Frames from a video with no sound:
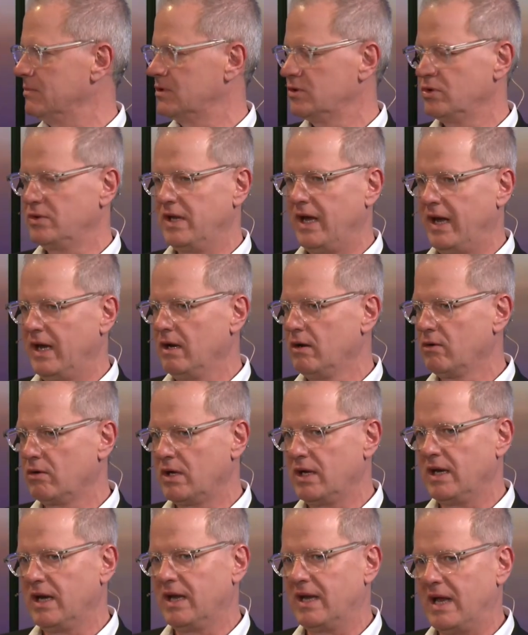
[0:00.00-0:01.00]
Today,
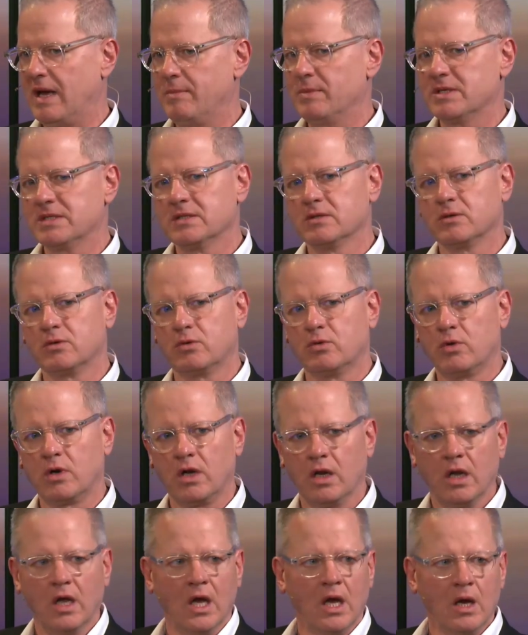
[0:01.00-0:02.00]
looking at Amazon and
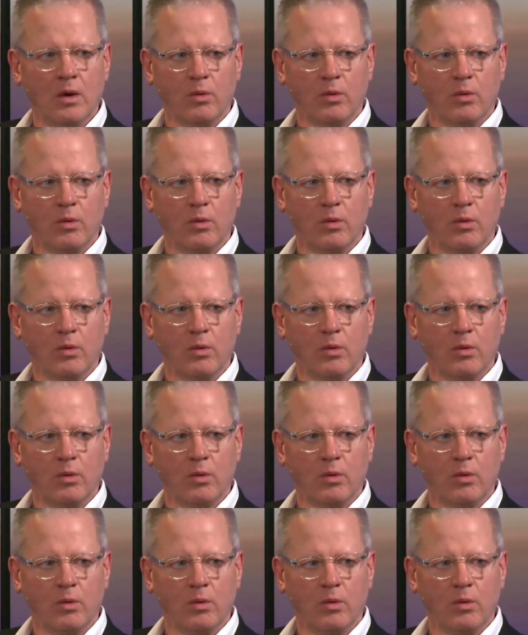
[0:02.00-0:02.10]
Google,